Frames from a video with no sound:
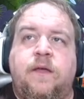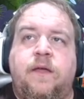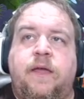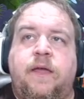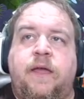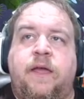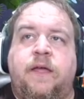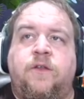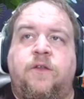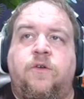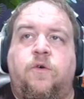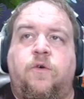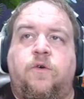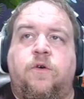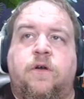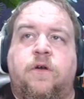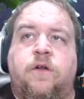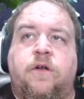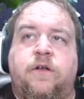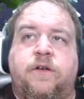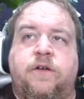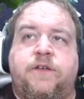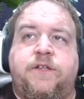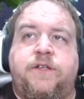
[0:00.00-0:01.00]
in
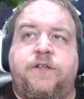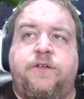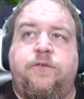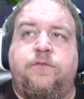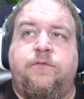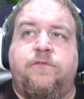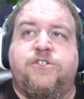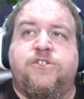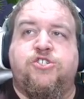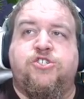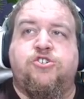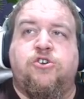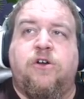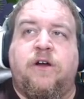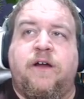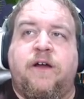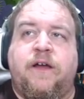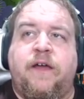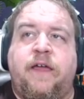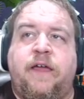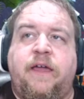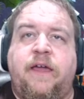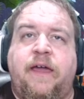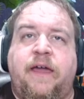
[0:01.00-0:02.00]
order to
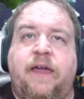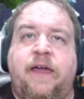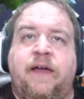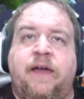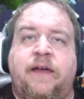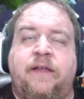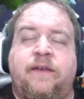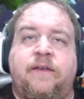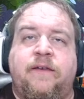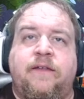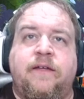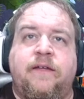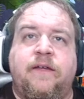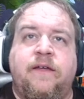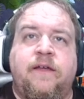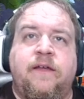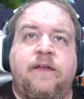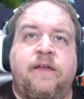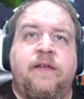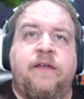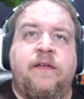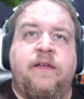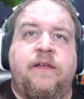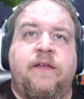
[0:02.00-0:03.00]
try and
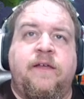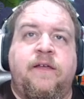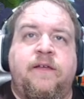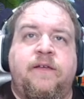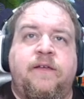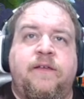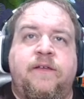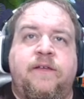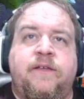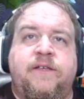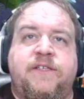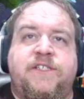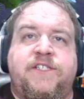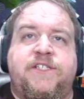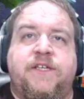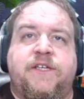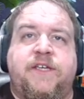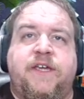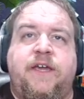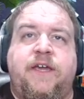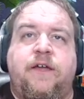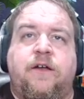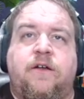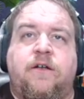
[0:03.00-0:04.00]

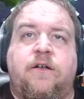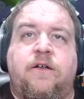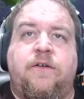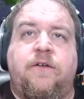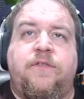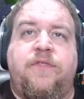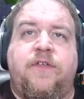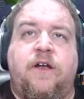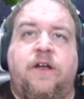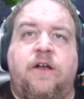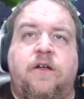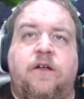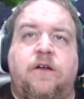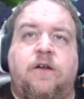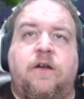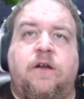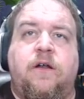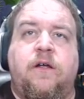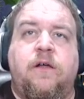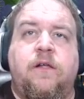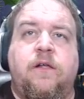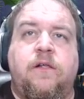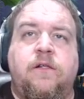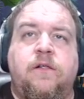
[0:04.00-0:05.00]
secure
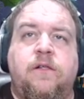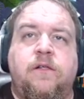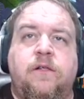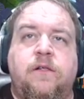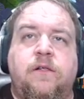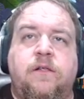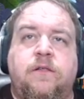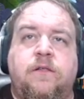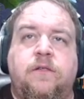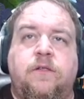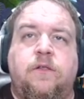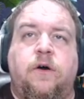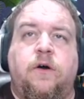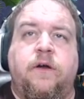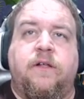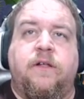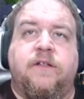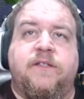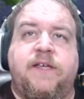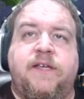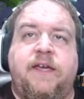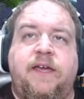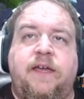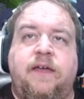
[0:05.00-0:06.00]
their
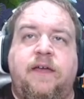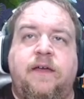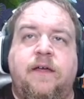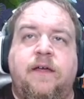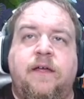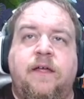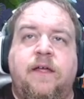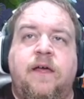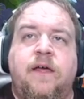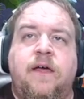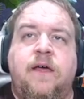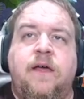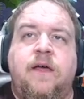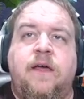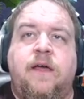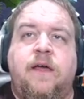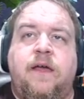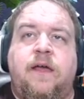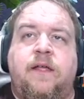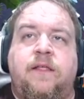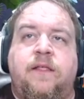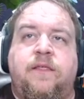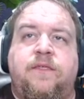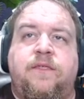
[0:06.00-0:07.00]
loyalty
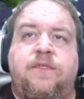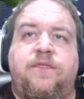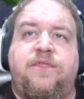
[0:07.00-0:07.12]
and